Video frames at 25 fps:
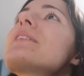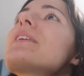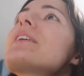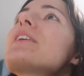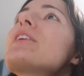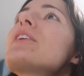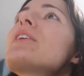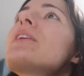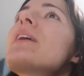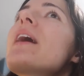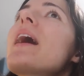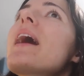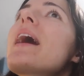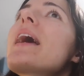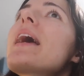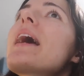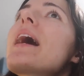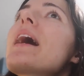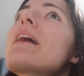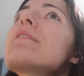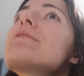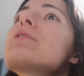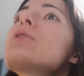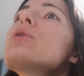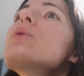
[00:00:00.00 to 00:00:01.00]
the I
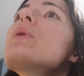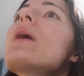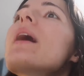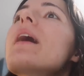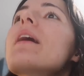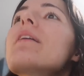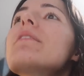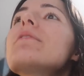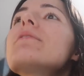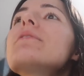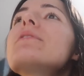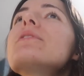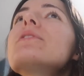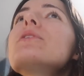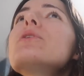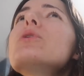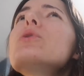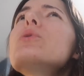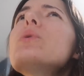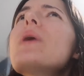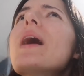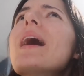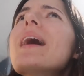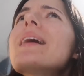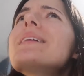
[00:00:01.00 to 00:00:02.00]
have who have
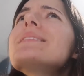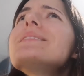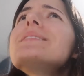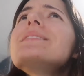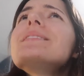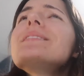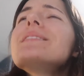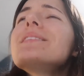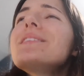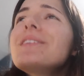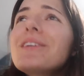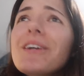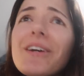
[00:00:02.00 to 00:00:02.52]
who has